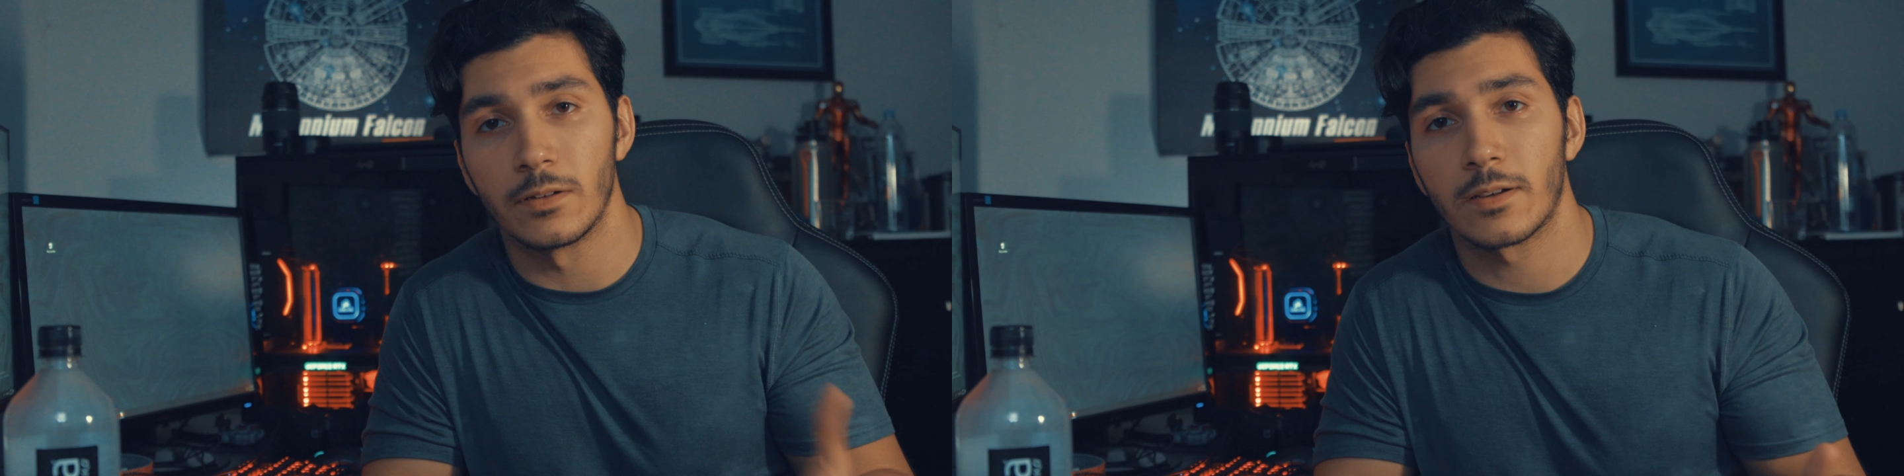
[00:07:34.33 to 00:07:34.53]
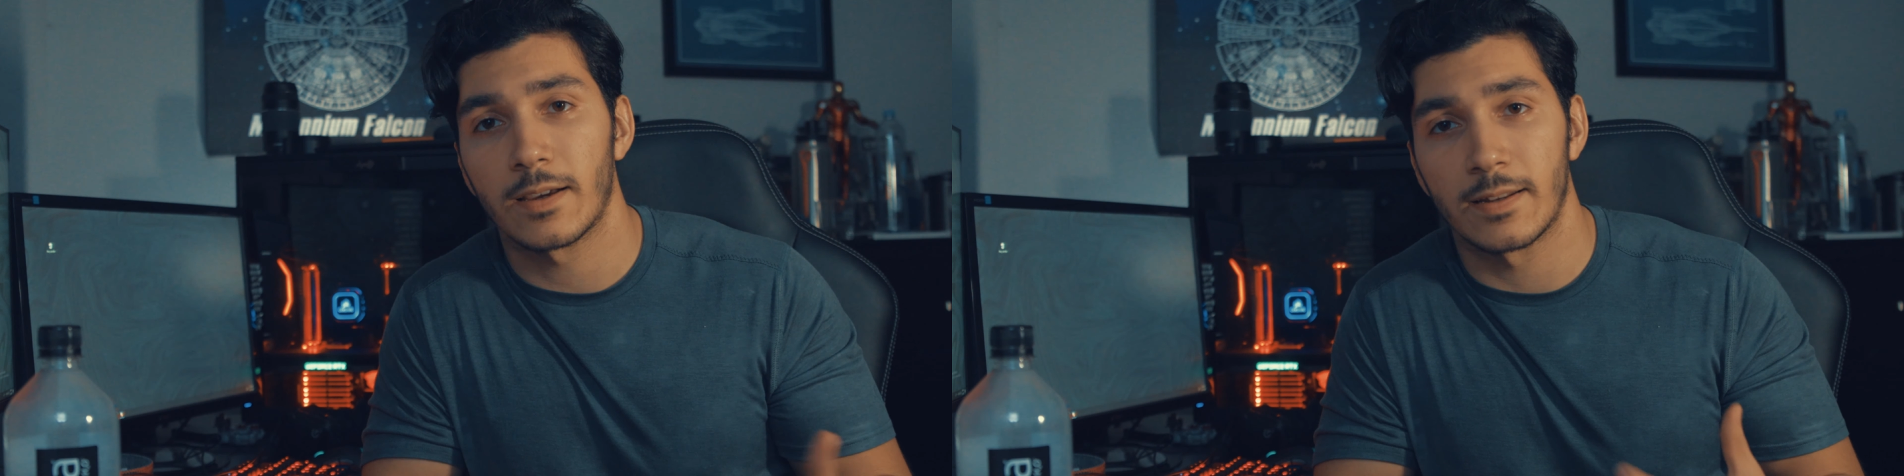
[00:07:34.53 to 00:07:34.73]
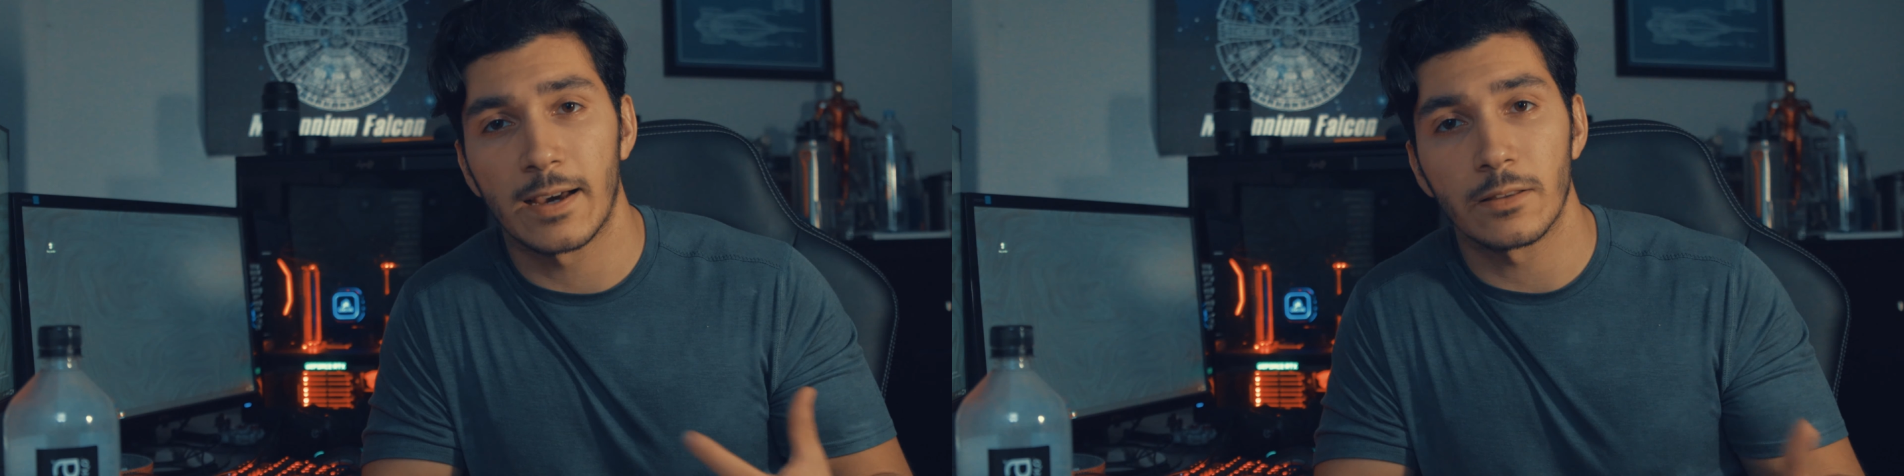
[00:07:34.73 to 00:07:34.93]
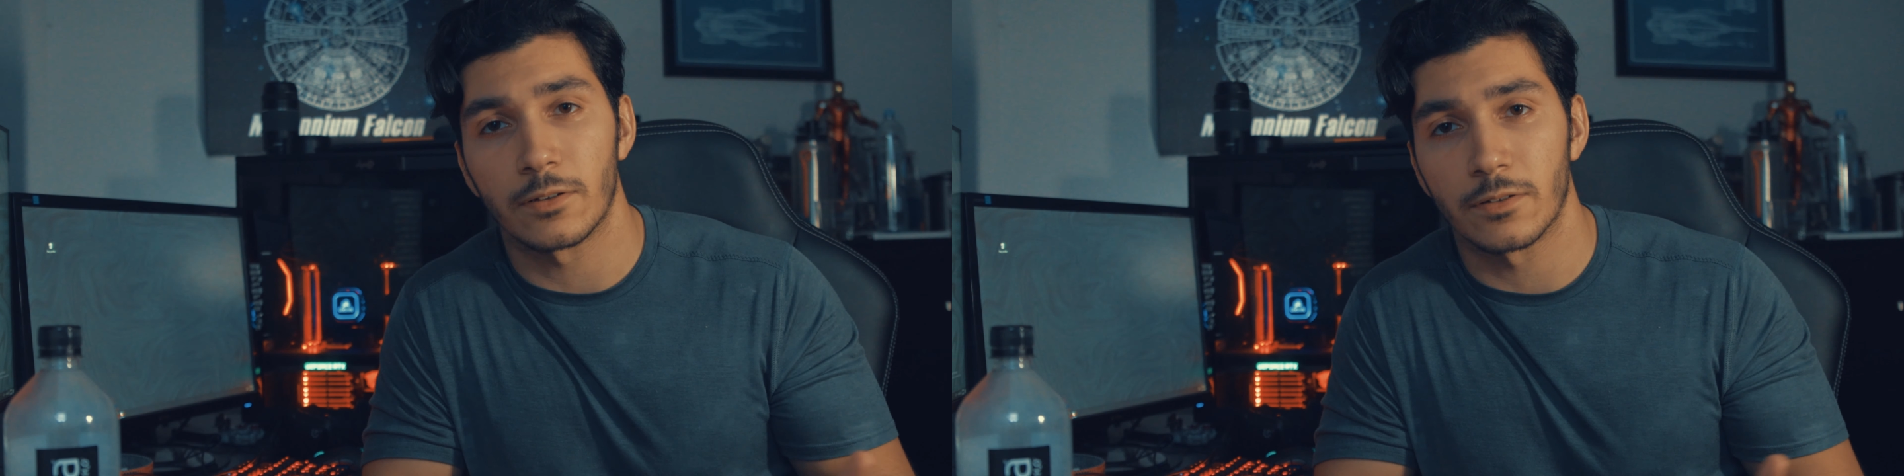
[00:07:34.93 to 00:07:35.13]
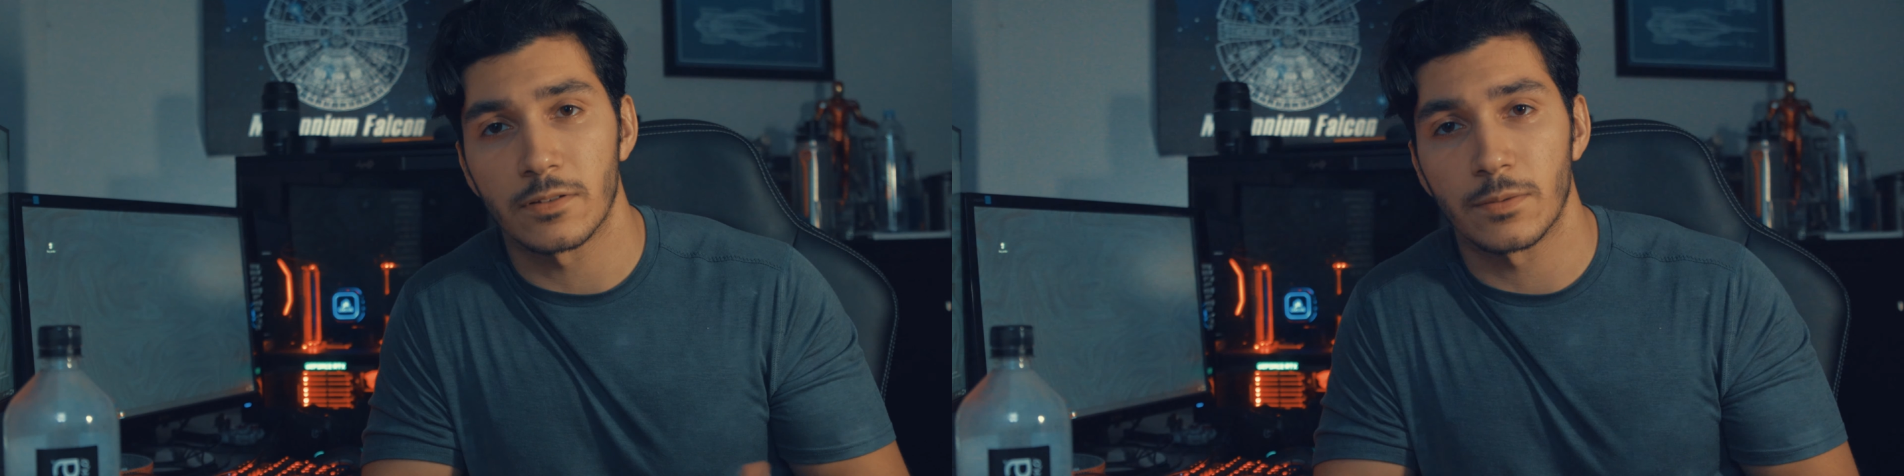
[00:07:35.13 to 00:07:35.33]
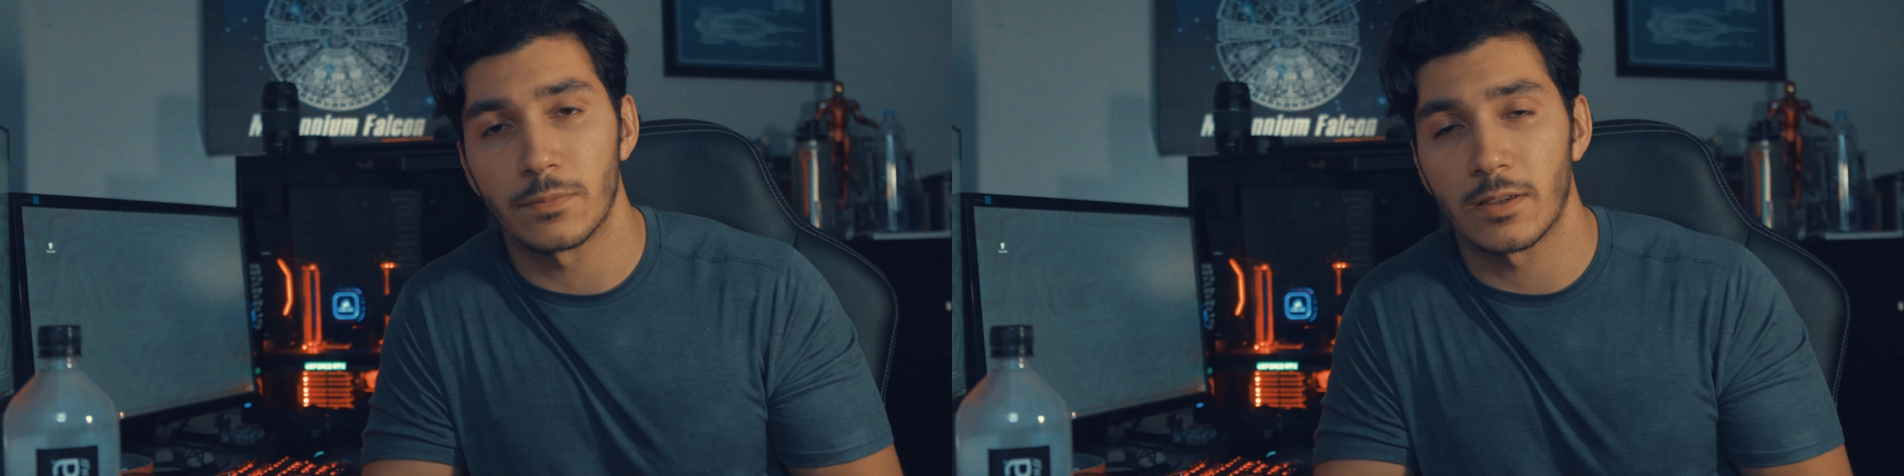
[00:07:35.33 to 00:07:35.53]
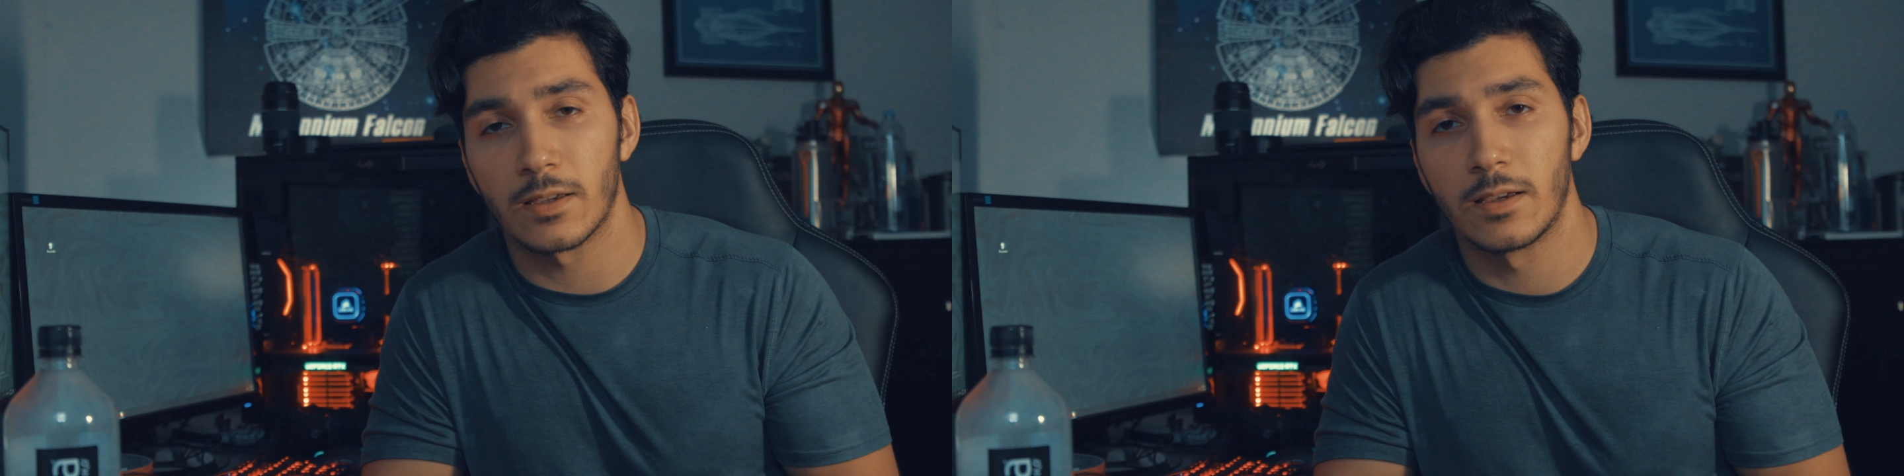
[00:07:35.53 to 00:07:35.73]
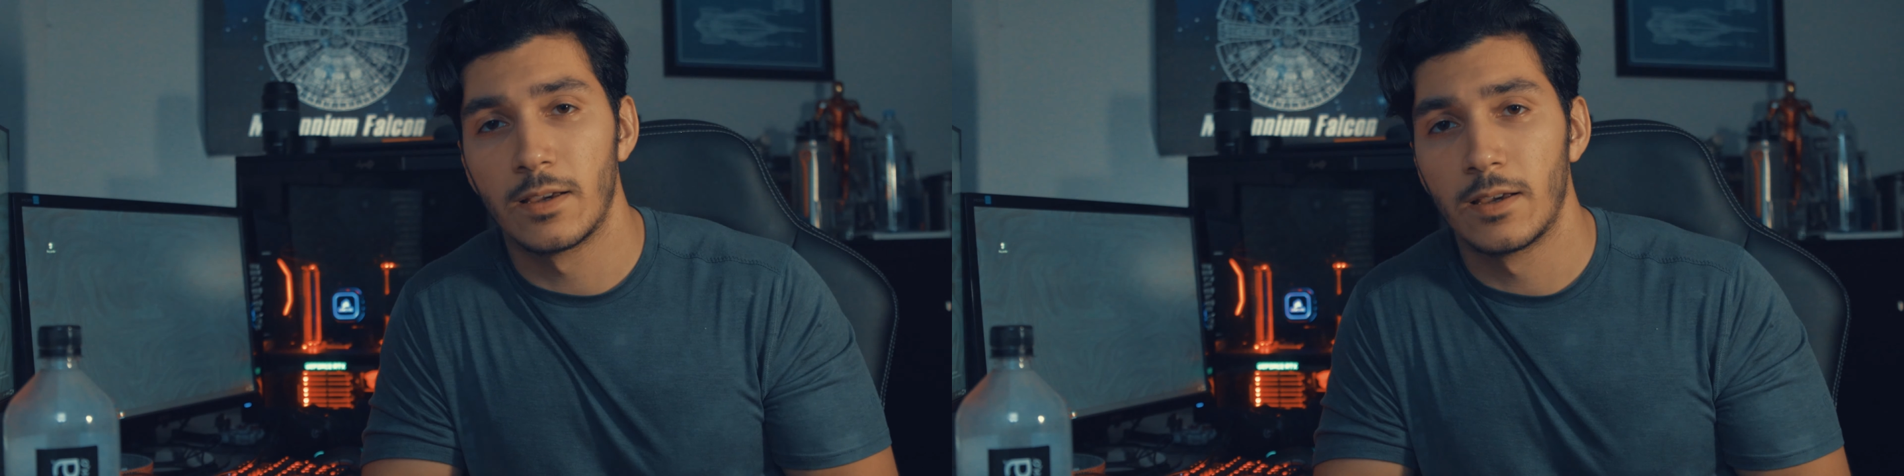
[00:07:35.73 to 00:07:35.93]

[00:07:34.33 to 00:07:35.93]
an outlook on something,